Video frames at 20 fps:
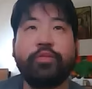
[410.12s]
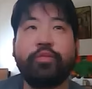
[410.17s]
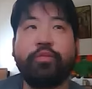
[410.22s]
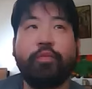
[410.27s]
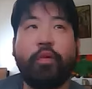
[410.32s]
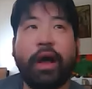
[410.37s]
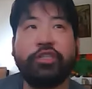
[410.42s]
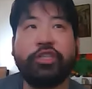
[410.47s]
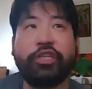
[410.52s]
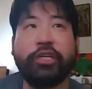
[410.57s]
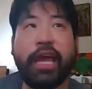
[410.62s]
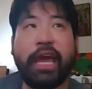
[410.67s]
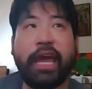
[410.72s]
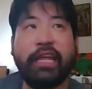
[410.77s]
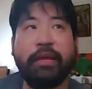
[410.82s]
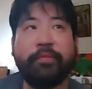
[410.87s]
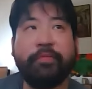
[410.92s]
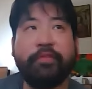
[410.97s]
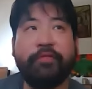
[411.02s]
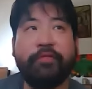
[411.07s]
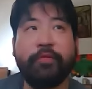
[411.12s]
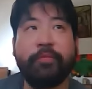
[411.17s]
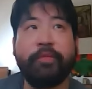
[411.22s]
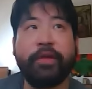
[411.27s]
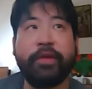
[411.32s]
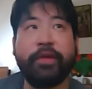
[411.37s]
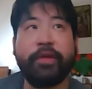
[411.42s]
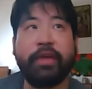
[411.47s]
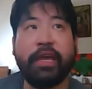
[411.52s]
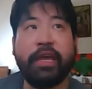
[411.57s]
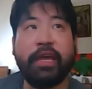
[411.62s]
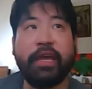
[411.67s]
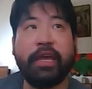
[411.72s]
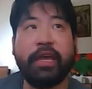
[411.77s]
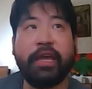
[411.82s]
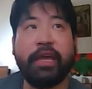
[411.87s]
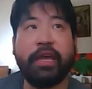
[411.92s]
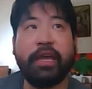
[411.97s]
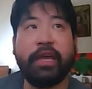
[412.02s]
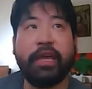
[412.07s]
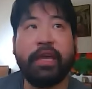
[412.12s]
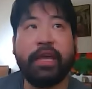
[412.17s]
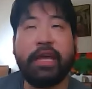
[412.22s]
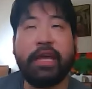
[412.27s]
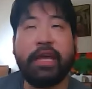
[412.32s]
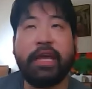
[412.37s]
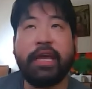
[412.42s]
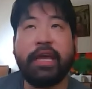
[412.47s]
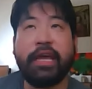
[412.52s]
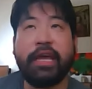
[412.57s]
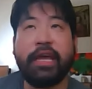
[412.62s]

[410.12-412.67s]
watching AEW from the beginning.